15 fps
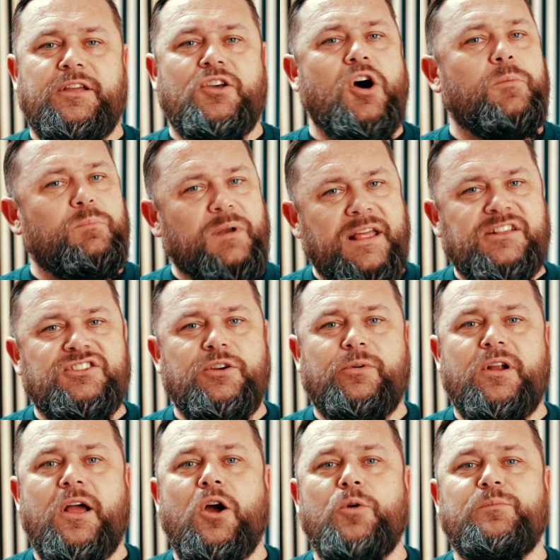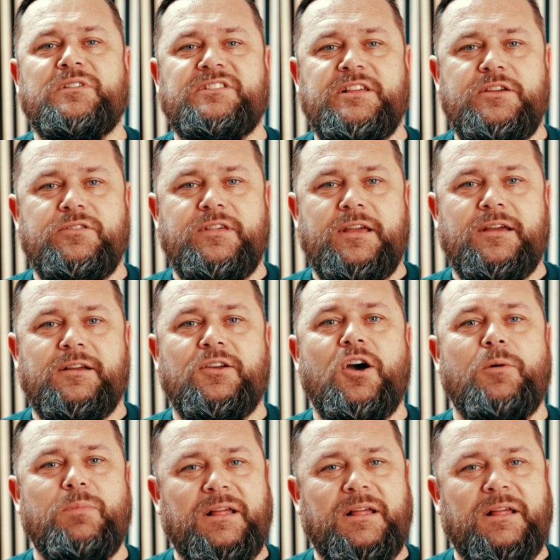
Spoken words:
God bless you, and I hope to see you there. God